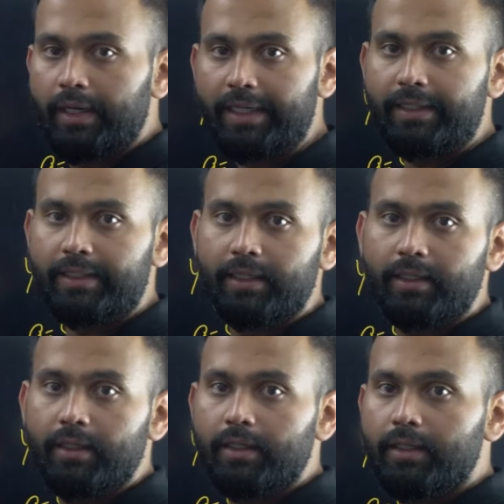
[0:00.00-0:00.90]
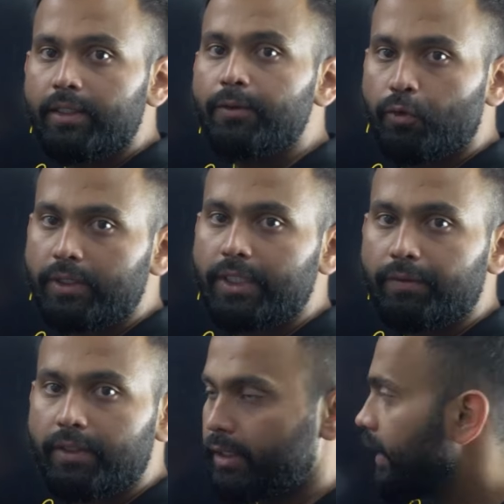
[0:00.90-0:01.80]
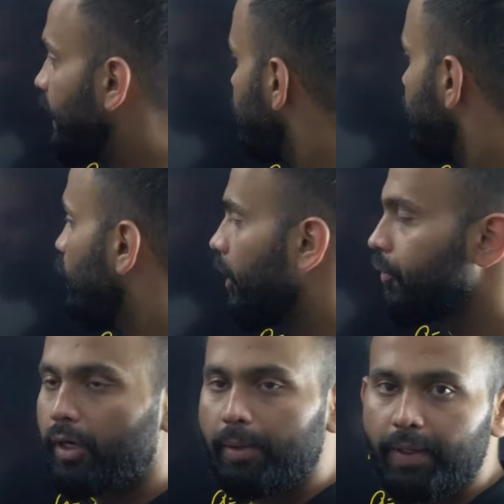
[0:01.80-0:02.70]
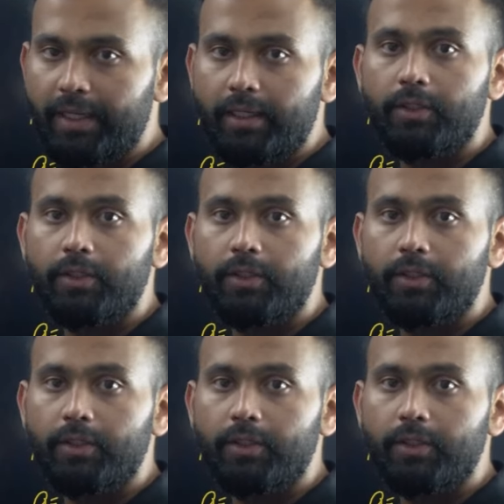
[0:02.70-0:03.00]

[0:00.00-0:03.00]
write the force equation, that is, you have to apply